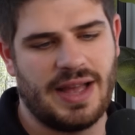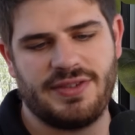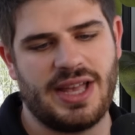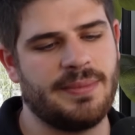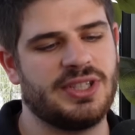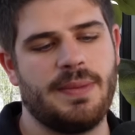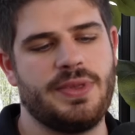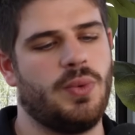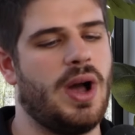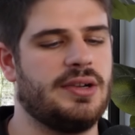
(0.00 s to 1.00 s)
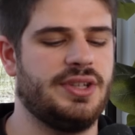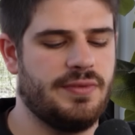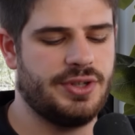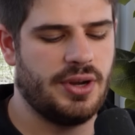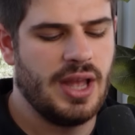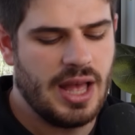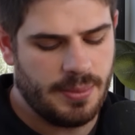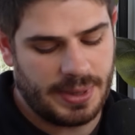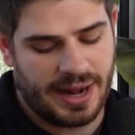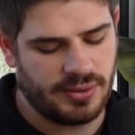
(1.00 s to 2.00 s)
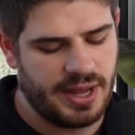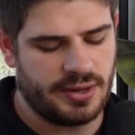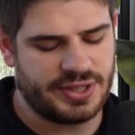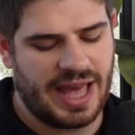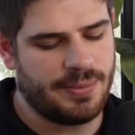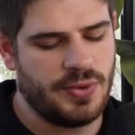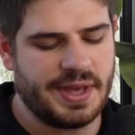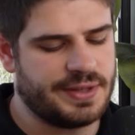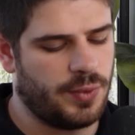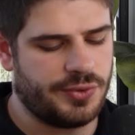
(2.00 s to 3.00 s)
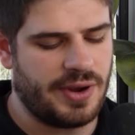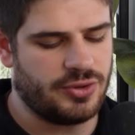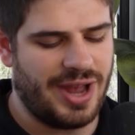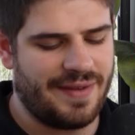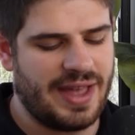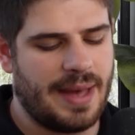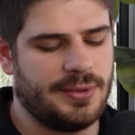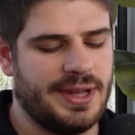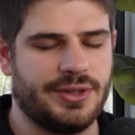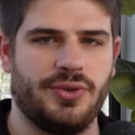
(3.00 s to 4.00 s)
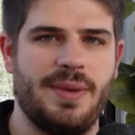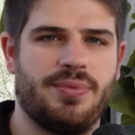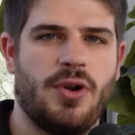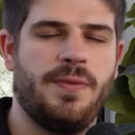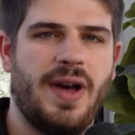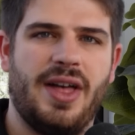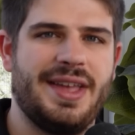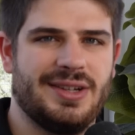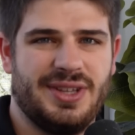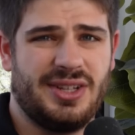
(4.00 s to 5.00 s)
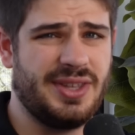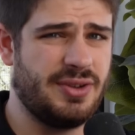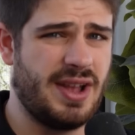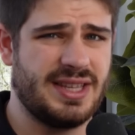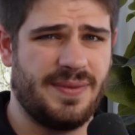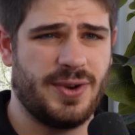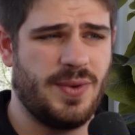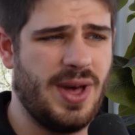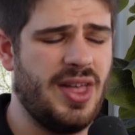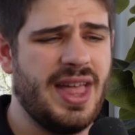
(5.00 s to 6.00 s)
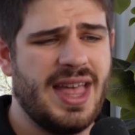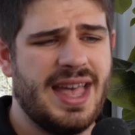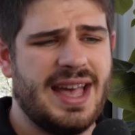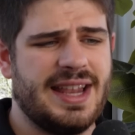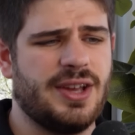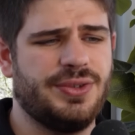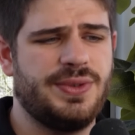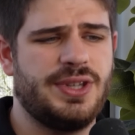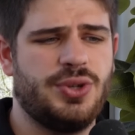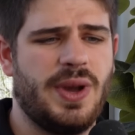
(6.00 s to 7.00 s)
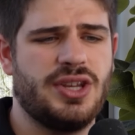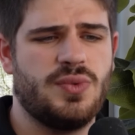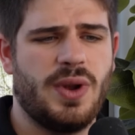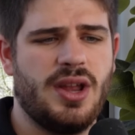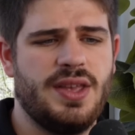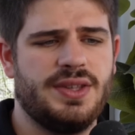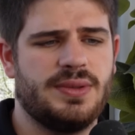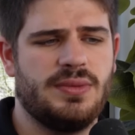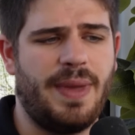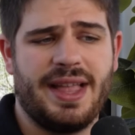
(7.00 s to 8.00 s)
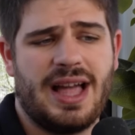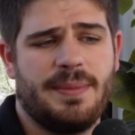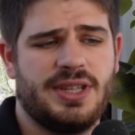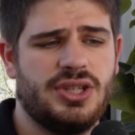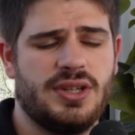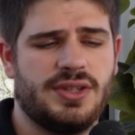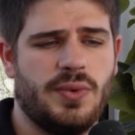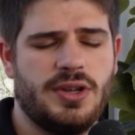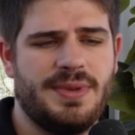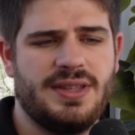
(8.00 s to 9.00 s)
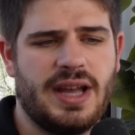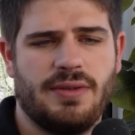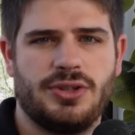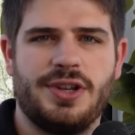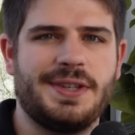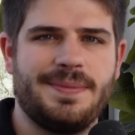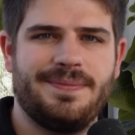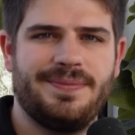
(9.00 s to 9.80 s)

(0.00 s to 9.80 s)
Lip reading: Obviously, I'm skipping the wide receivers here, but I don't care. Scatterboo, he gets 4th round draft capital. He has a great profile. Analytically, he grades out very well, and he goes to a situation where his main competition is going to be Tyron Tracy.